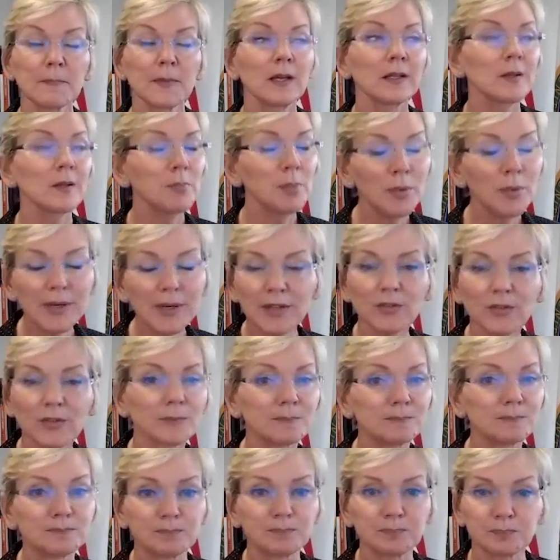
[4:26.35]
The point is,
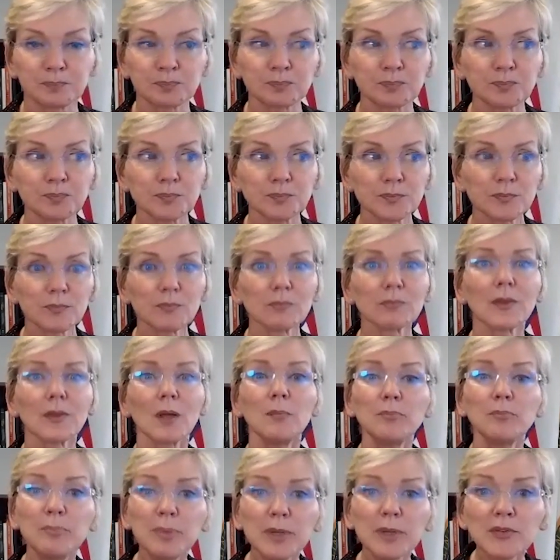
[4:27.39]

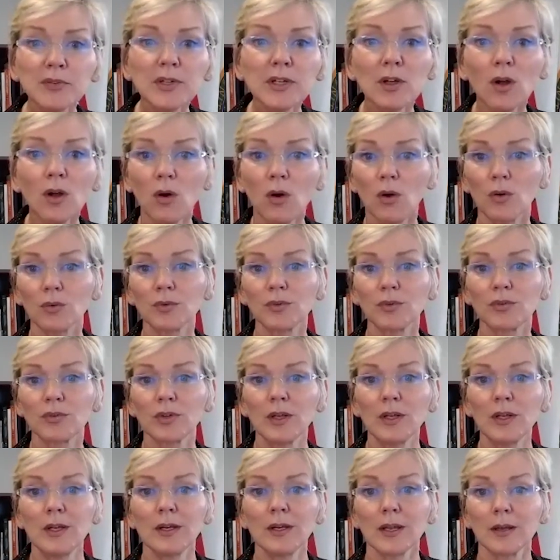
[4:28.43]
building codes
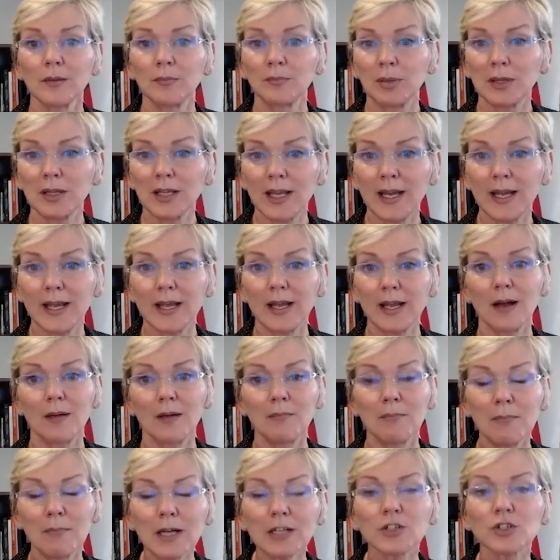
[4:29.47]
can play a
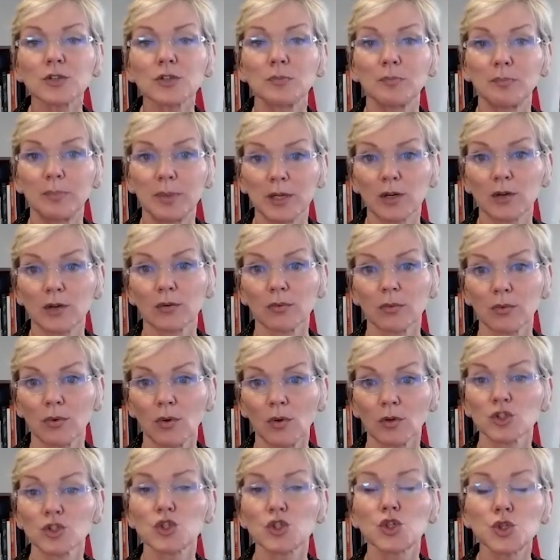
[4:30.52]
much bigger
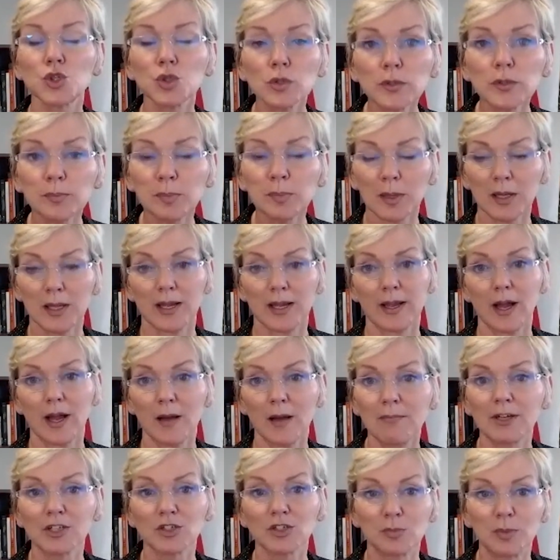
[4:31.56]
role, should play a
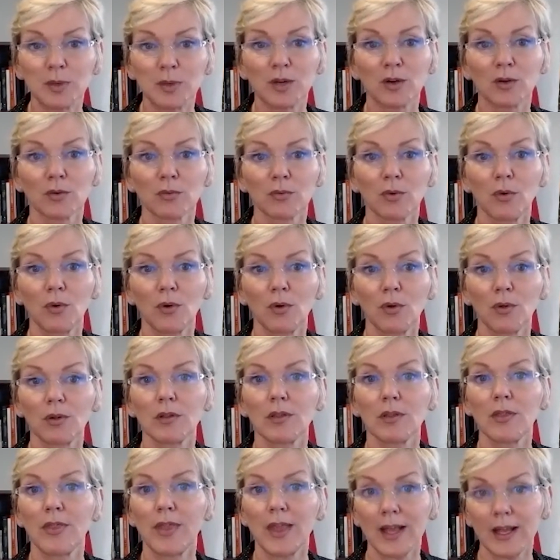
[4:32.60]
much bigger role
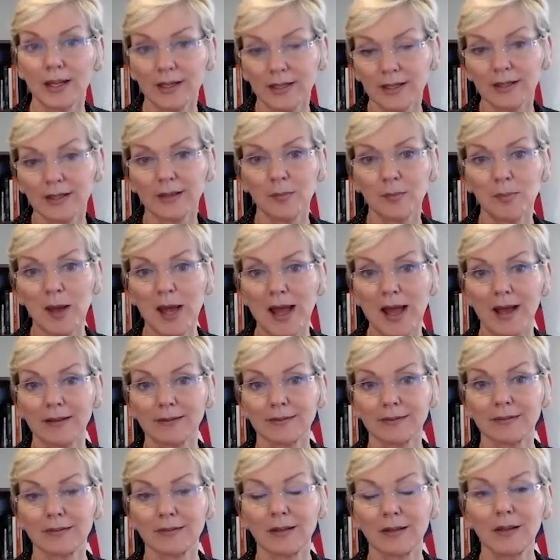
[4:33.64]
than in the
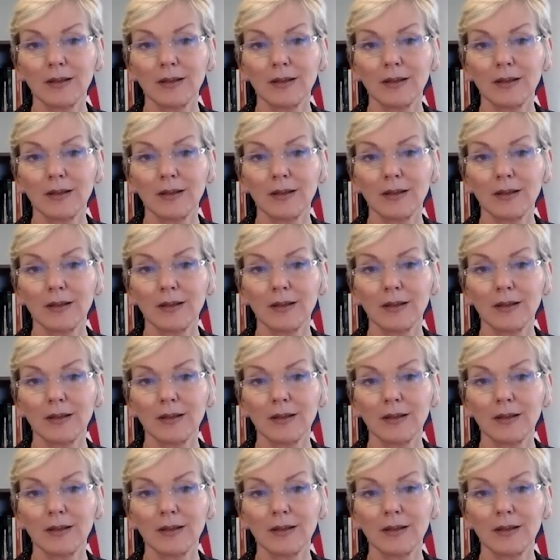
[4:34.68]
past.